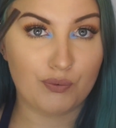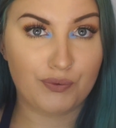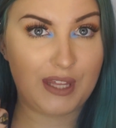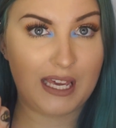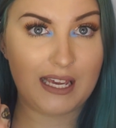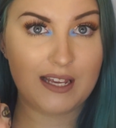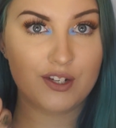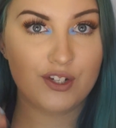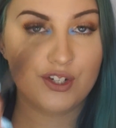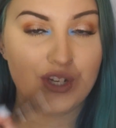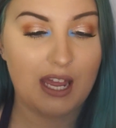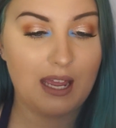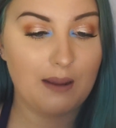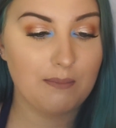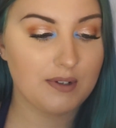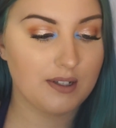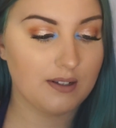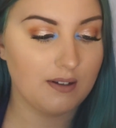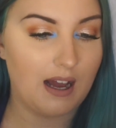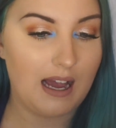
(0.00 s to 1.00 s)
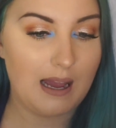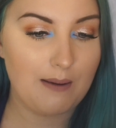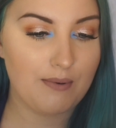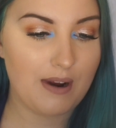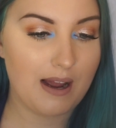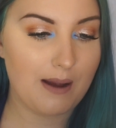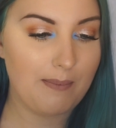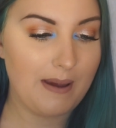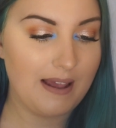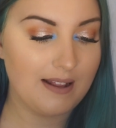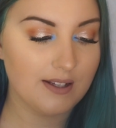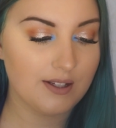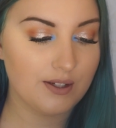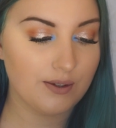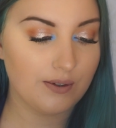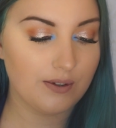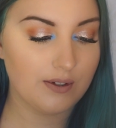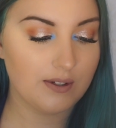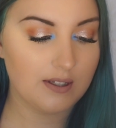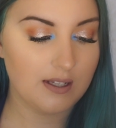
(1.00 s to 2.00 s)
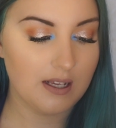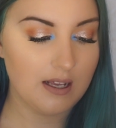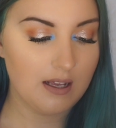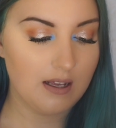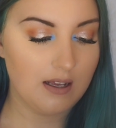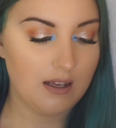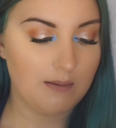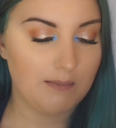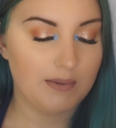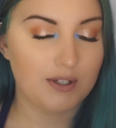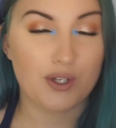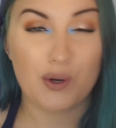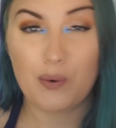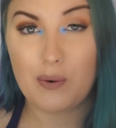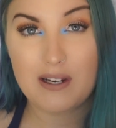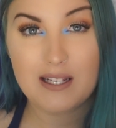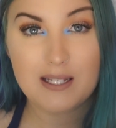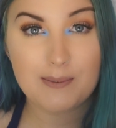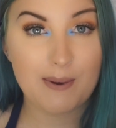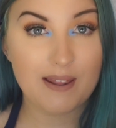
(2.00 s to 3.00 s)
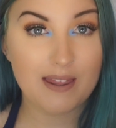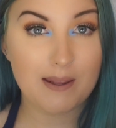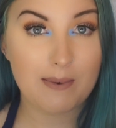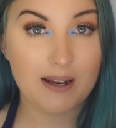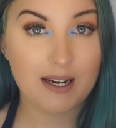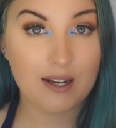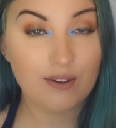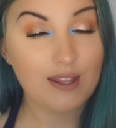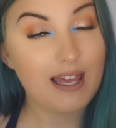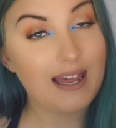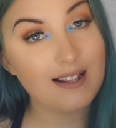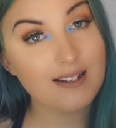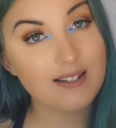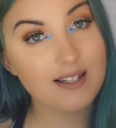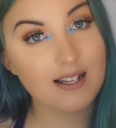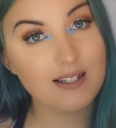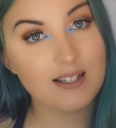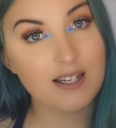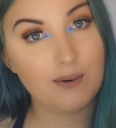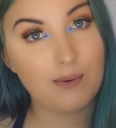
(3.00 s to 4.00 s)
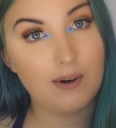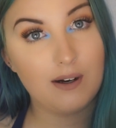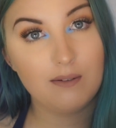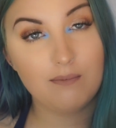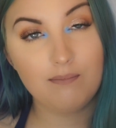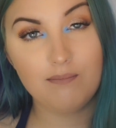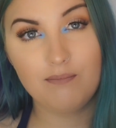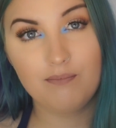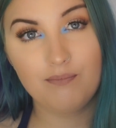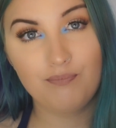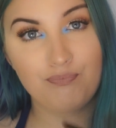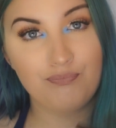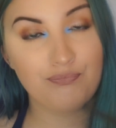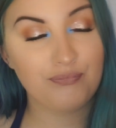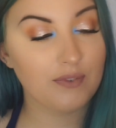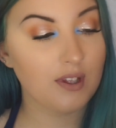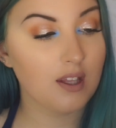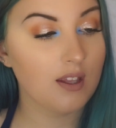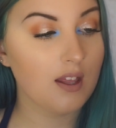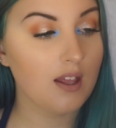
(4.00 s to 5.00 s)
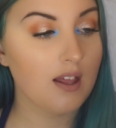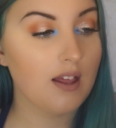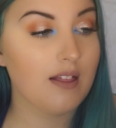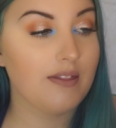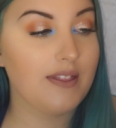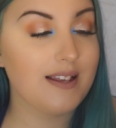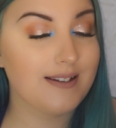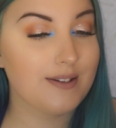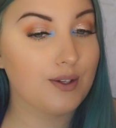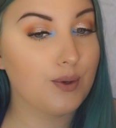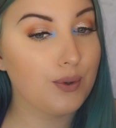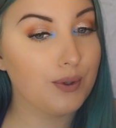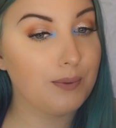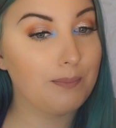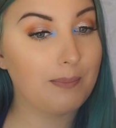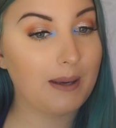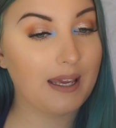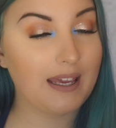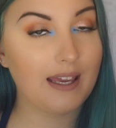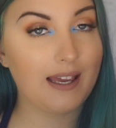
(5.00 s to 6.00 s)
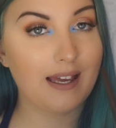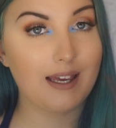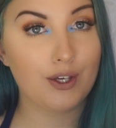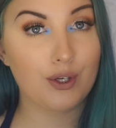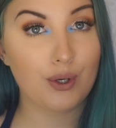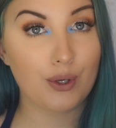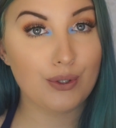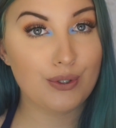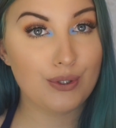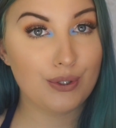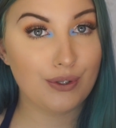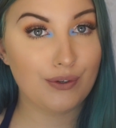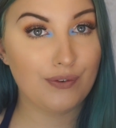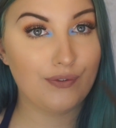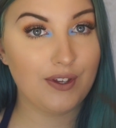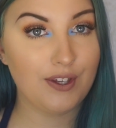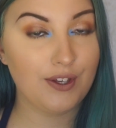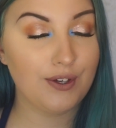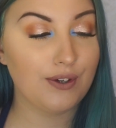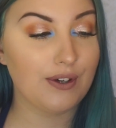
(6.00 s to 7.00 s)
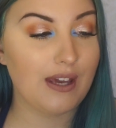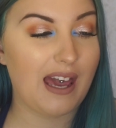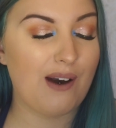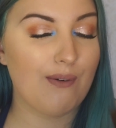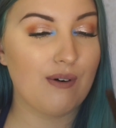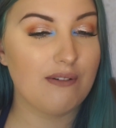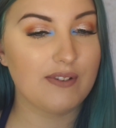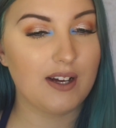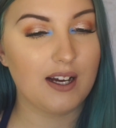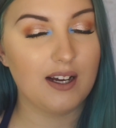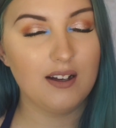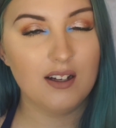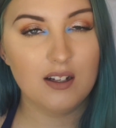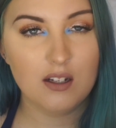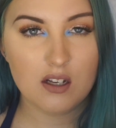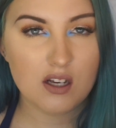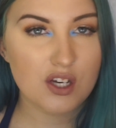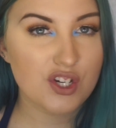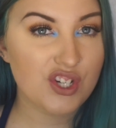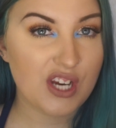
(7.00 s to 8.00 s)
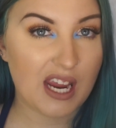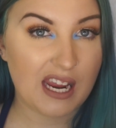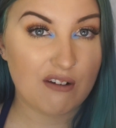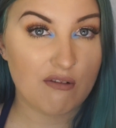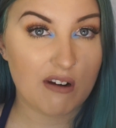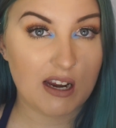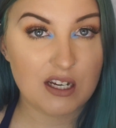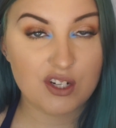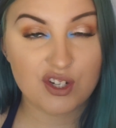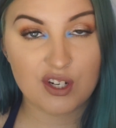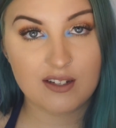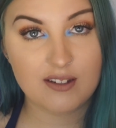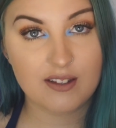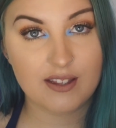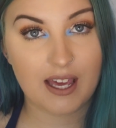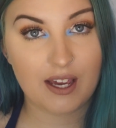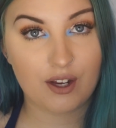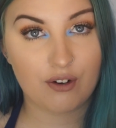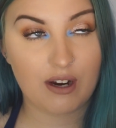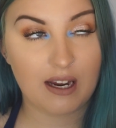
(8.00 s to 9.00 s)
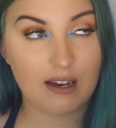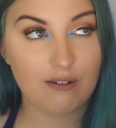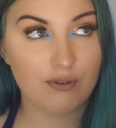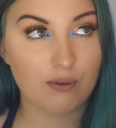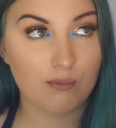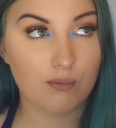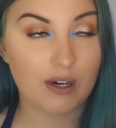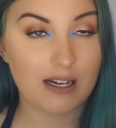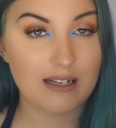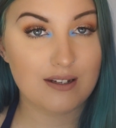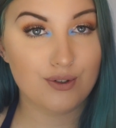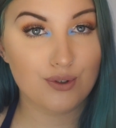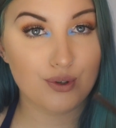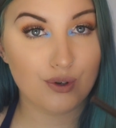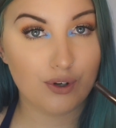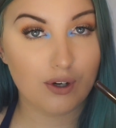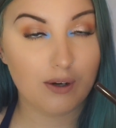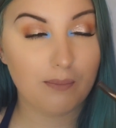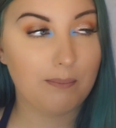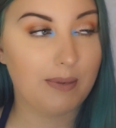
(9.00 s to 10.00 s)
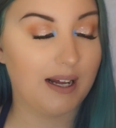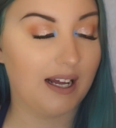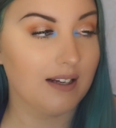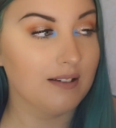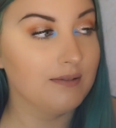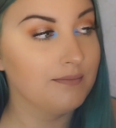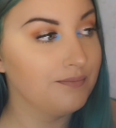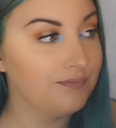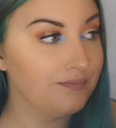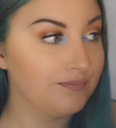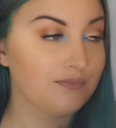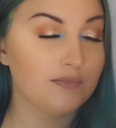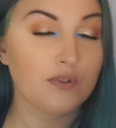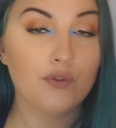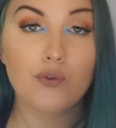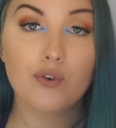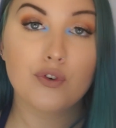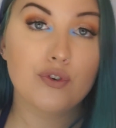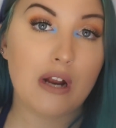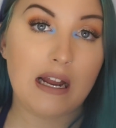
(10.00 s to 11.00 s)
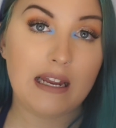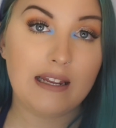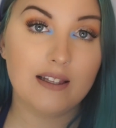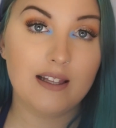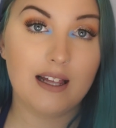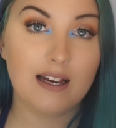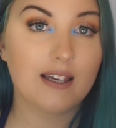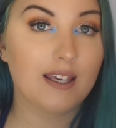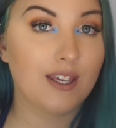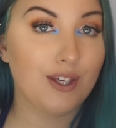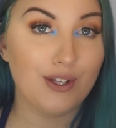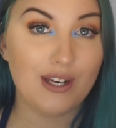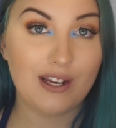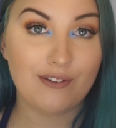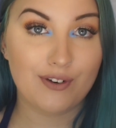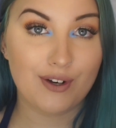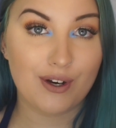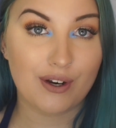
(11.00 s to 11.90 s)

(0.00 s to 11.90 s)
these shaped eyebrow pencils, but don't want to spend the money on the Anastasia one, this could be a go-to for you. However, shade range isn't that great from what I saw, but try your luck, you never